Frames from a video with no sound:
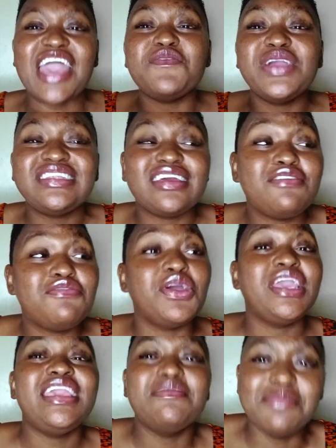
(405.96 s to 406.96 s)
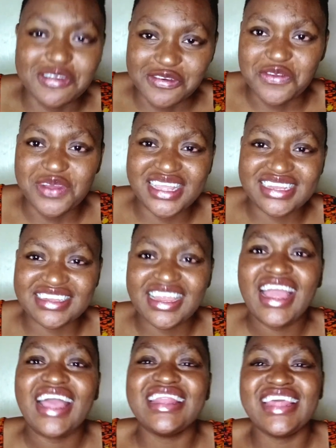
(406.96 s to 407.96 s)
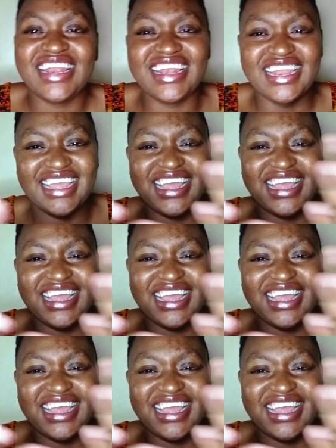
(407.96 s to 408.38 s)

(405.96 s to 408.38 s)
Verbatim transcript: I waited for him to do it, and then